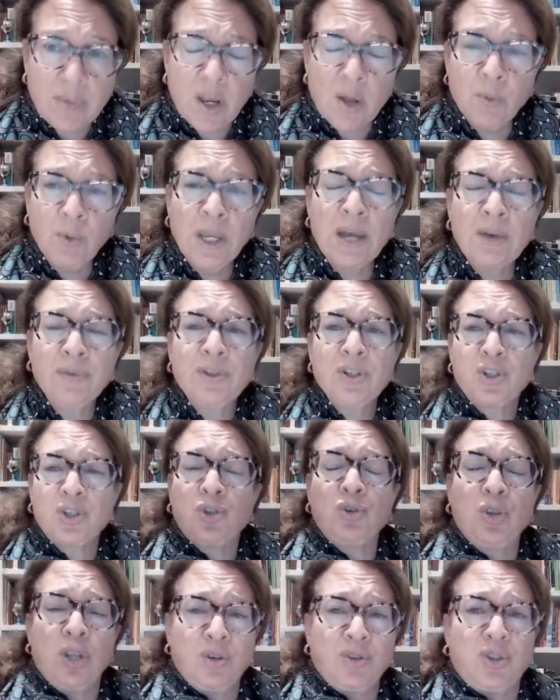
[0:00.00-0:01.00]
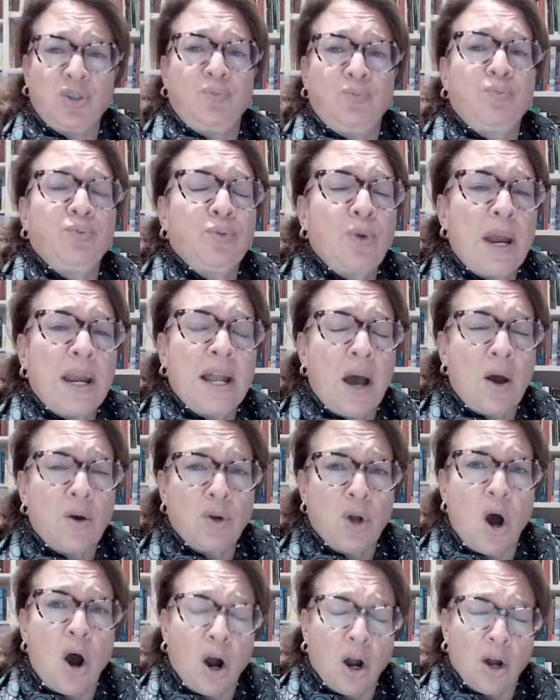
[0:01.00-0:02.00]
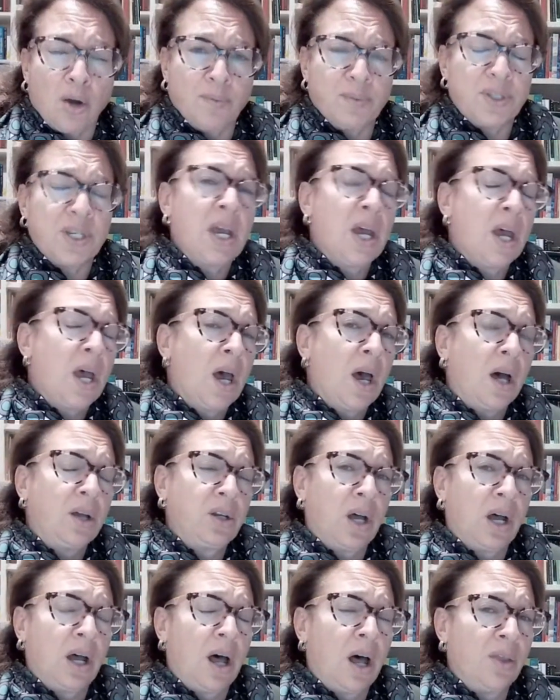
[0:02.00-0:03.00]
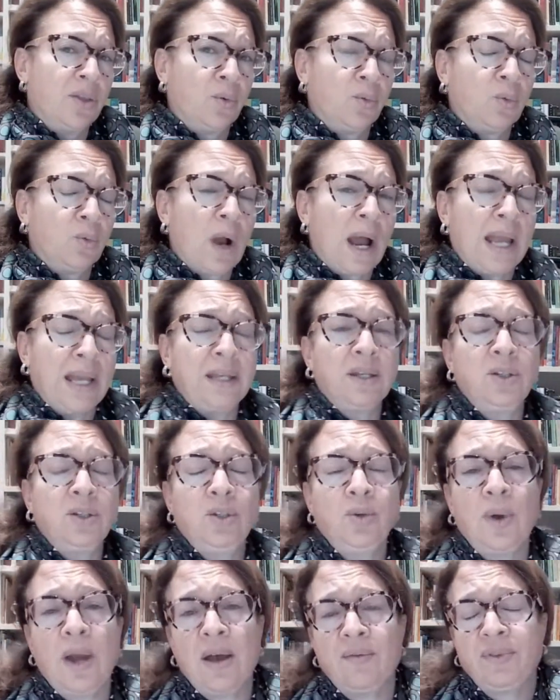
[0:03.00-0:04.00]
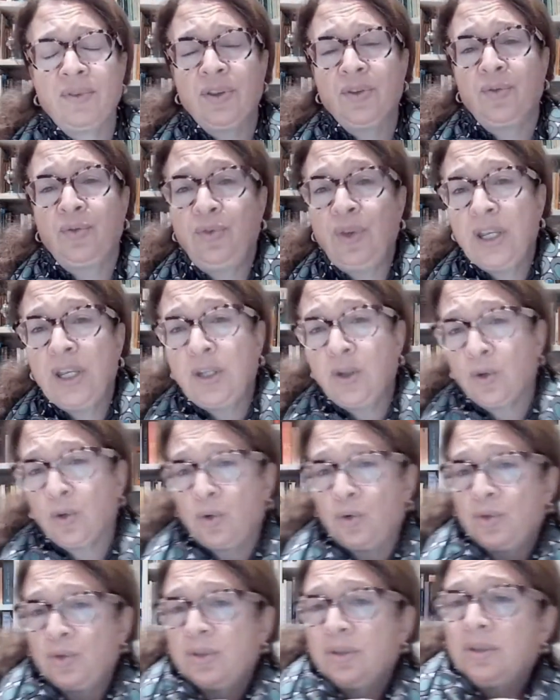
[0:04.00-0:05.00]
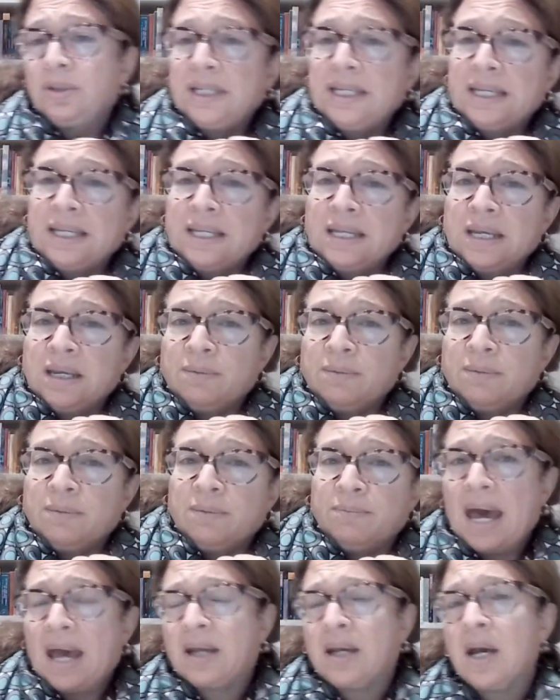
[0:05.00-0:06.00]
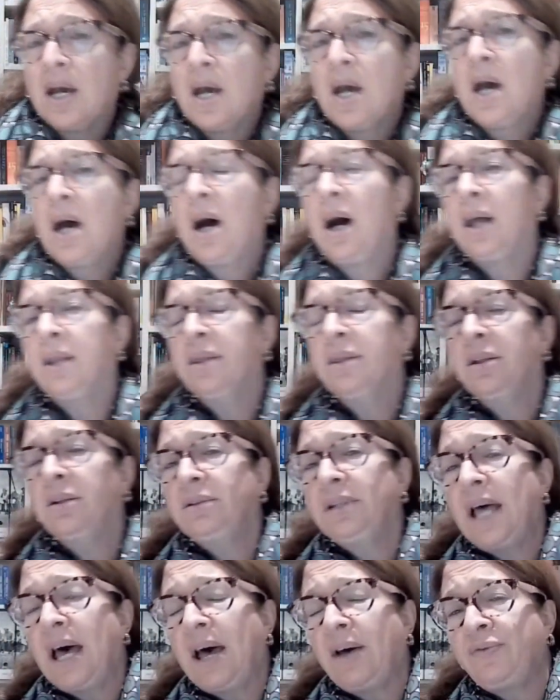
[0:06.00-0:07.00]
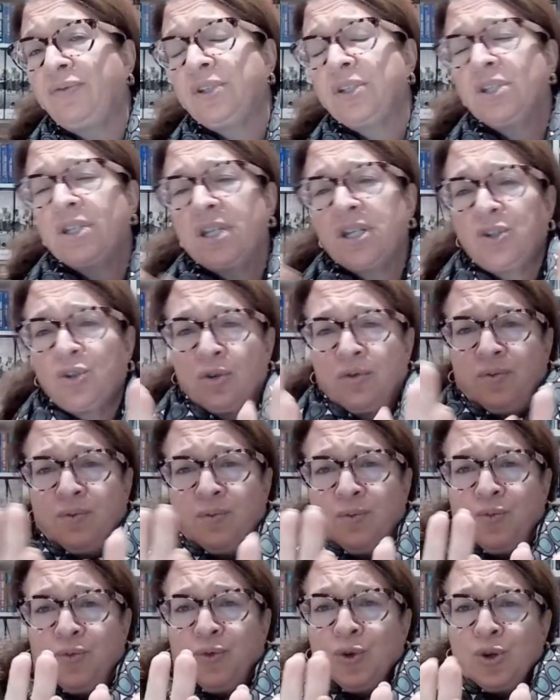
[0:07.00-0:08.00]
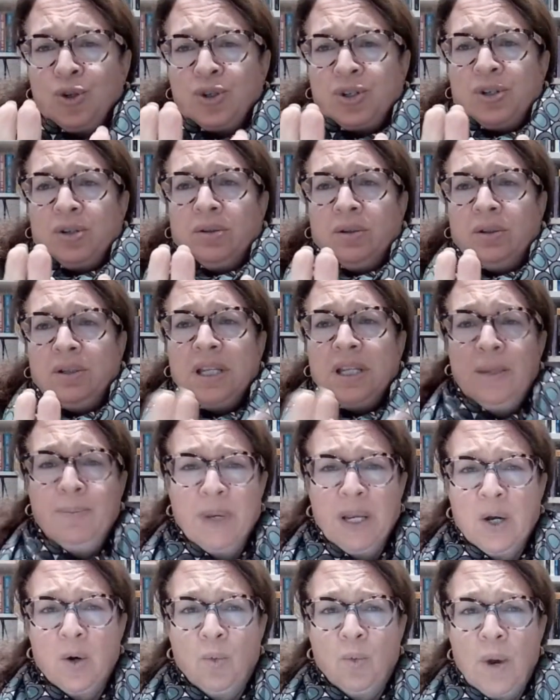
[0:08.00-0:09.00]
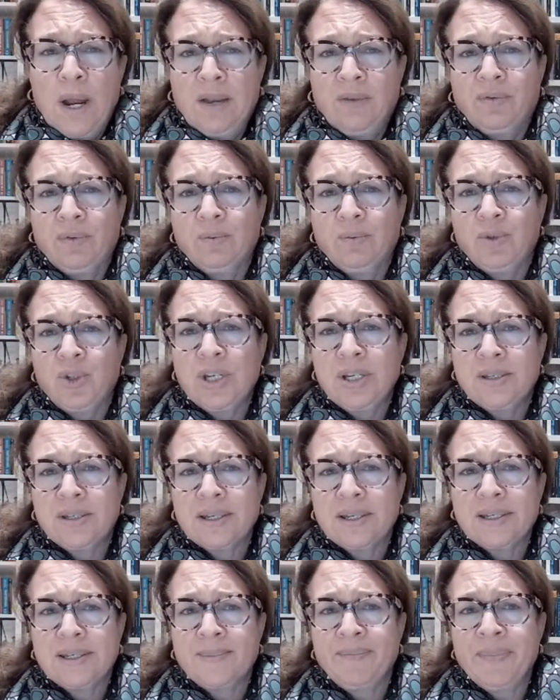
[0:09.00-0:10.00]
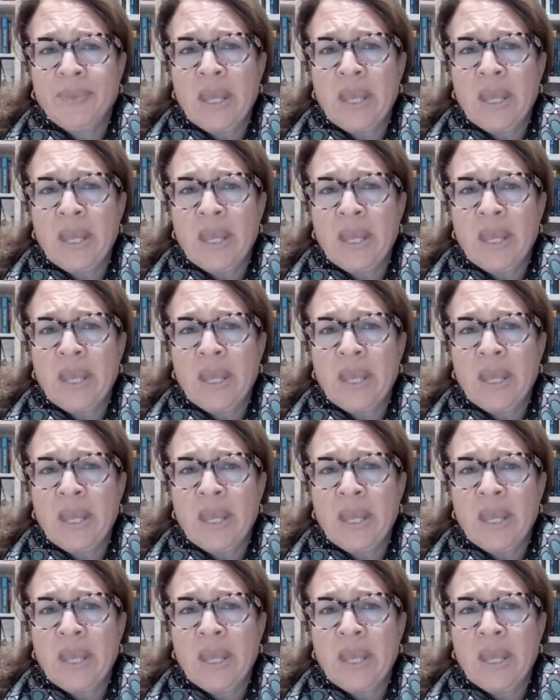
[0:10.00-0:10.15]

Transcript: We have the spread out arms on the right. You have the figure who's leaning back on the left, this first leaping away from Jesus.